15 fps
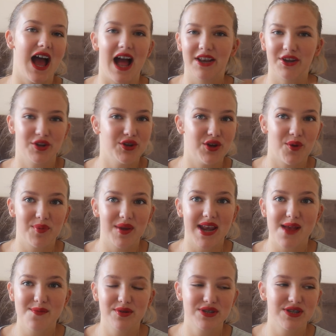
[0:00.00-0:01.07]
and you not being
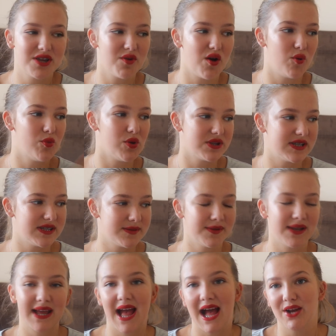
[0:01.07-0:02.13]
able to, or wanting to put
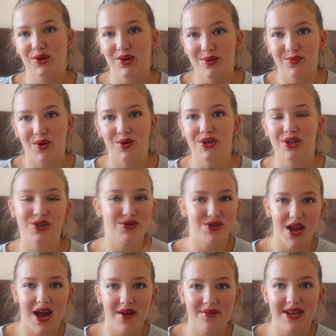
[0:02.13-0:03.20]
like hand cream on and you
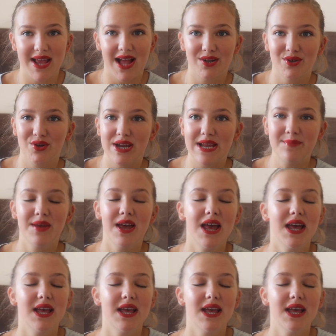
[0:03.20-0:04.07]
don't have any hand cream.